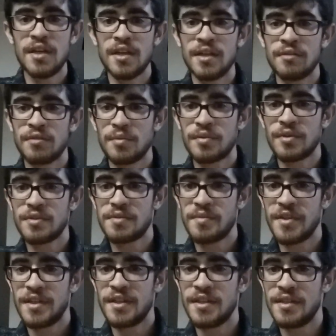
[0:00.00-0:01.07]
And what
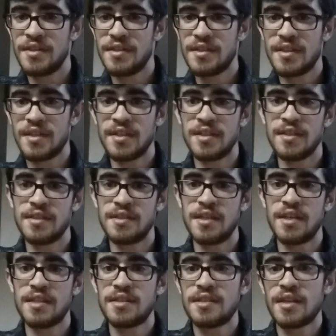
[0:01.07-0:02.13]
prospin is
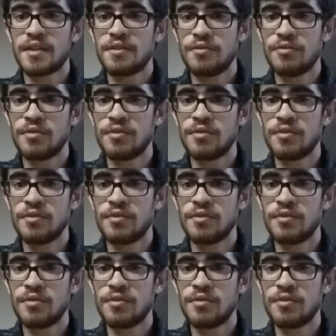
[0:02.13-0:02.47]
that second